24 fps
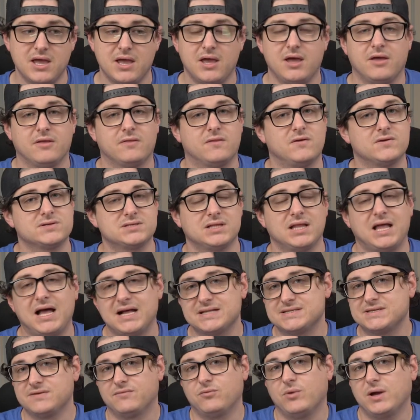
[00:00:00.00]
There's
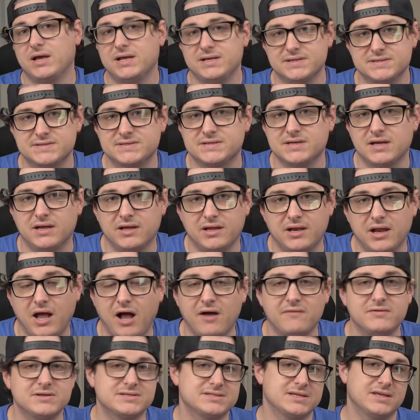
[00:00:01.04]
lots of ways.
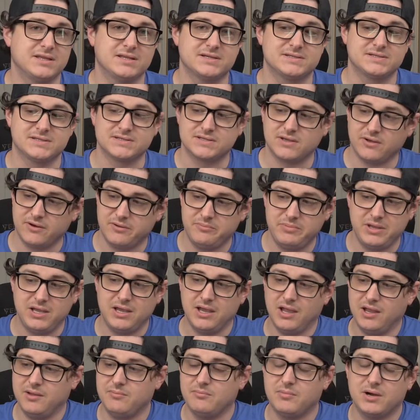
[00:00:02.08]
Obviously, this is going to be
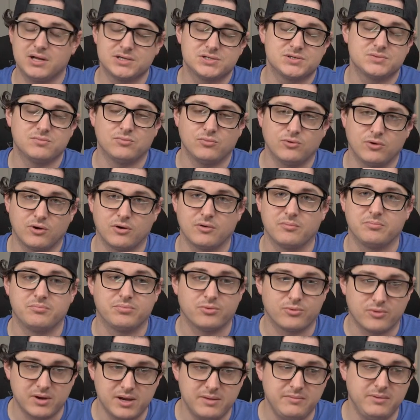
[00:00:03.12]
a much more
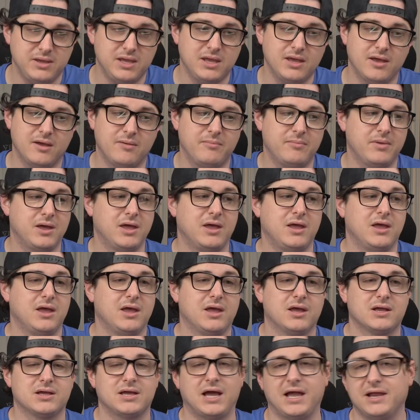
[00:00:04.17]
premium
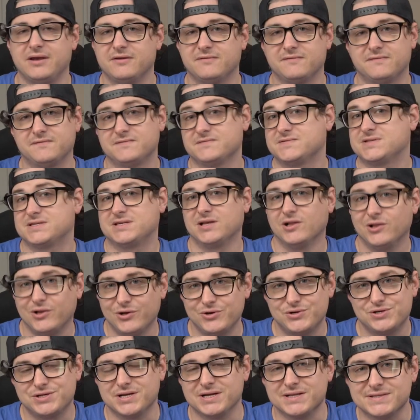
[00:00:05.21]
kind of
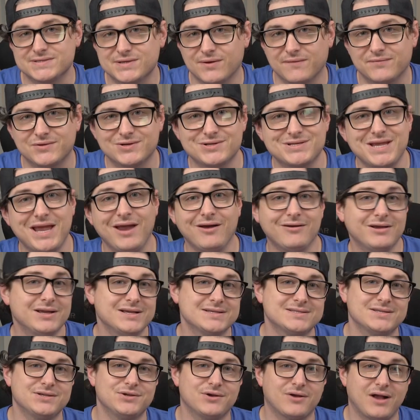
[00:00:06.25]
solution. So if there's areas
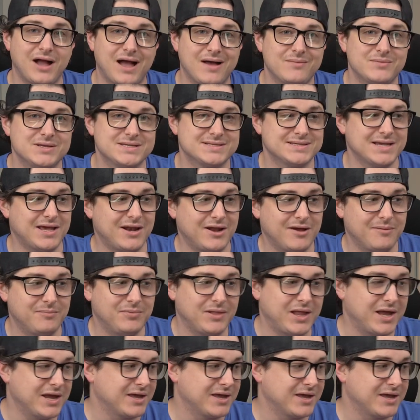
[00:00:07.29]
in your hobby setup, like